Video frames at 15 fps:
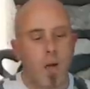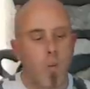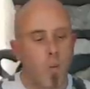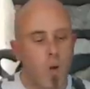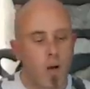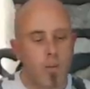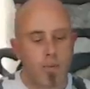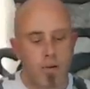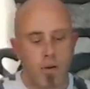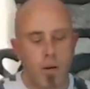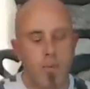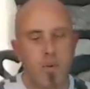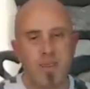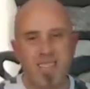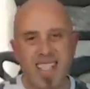will
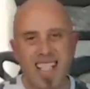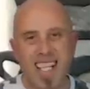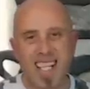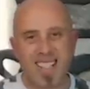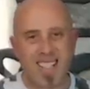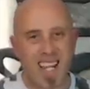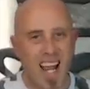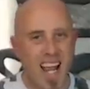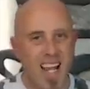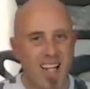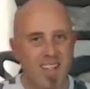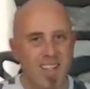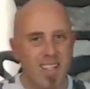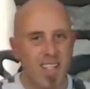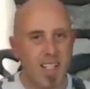probably
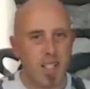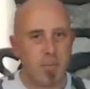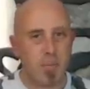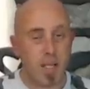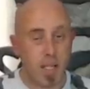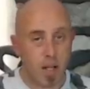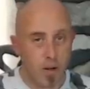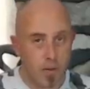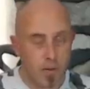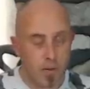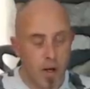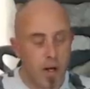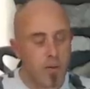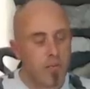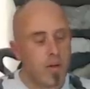attack the EPO
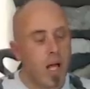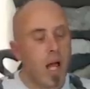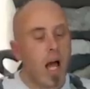foam.